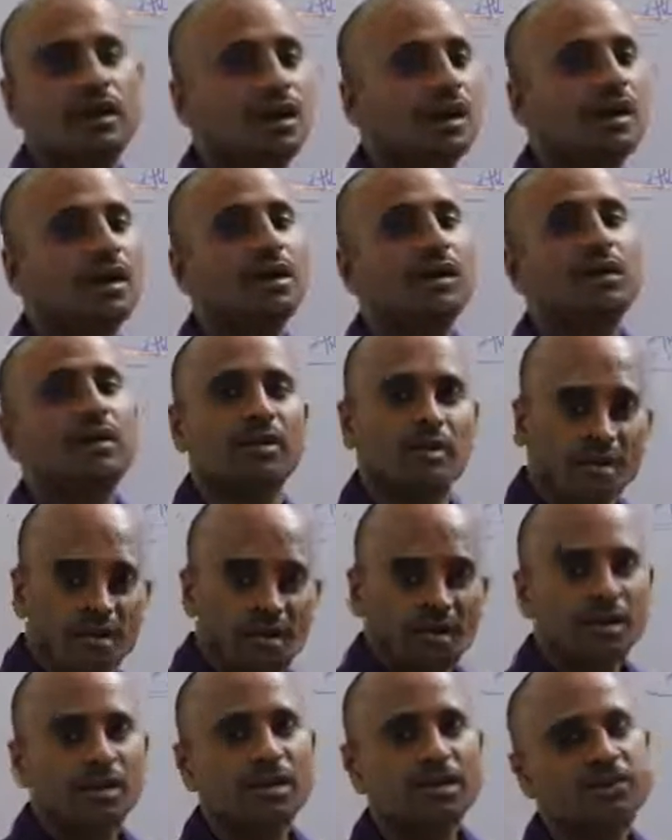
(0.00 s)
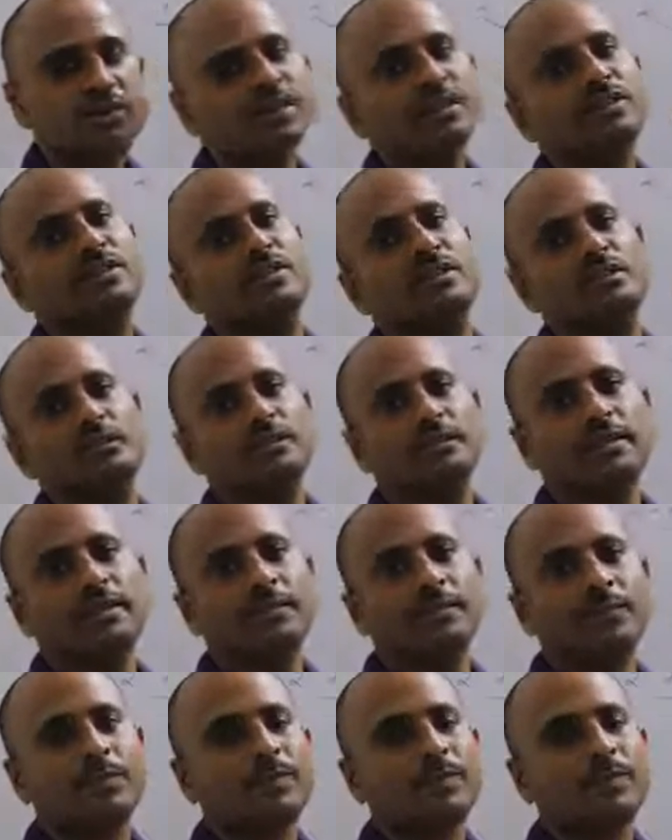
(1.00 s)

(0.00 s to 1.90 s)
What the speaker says: are non-living things.